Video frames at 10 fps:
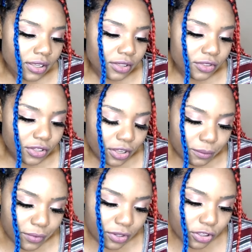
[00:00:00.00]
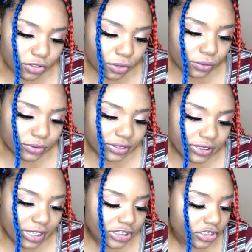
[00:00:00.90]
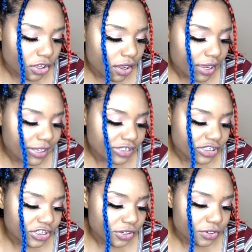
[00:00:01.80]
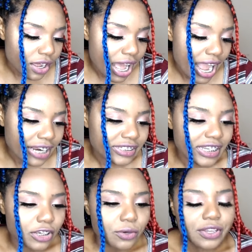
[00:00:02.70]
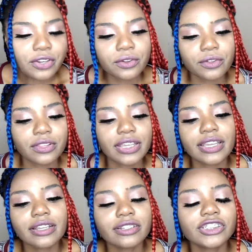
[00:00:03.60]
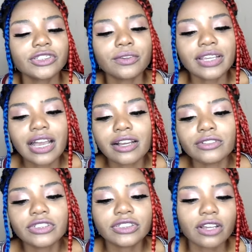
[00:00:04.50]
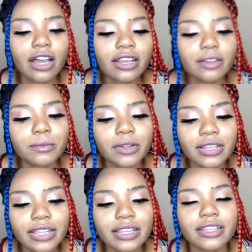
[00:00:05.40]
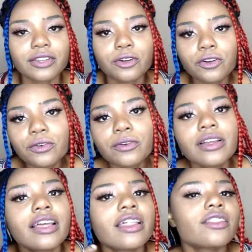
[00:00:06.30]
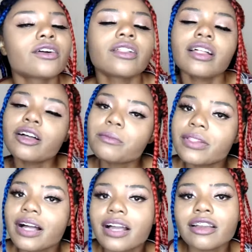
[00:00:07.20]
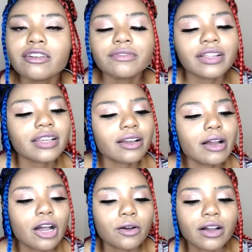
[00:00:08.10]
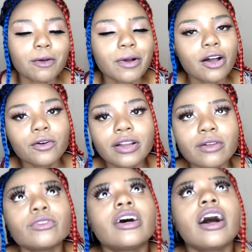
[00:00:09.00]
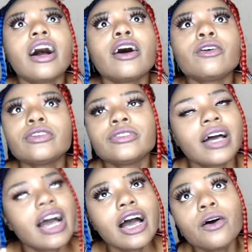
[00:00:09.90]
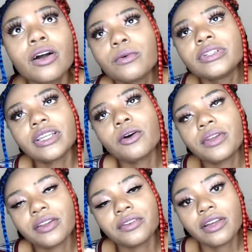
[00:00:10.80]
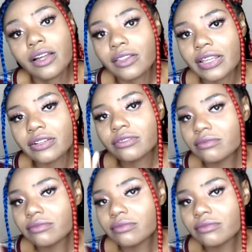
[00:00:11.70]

them close as long as they're not acting clinically. So yeah, I was talking about like, you know, the club life, like uh, out how my out uh, well how how I was out here, not like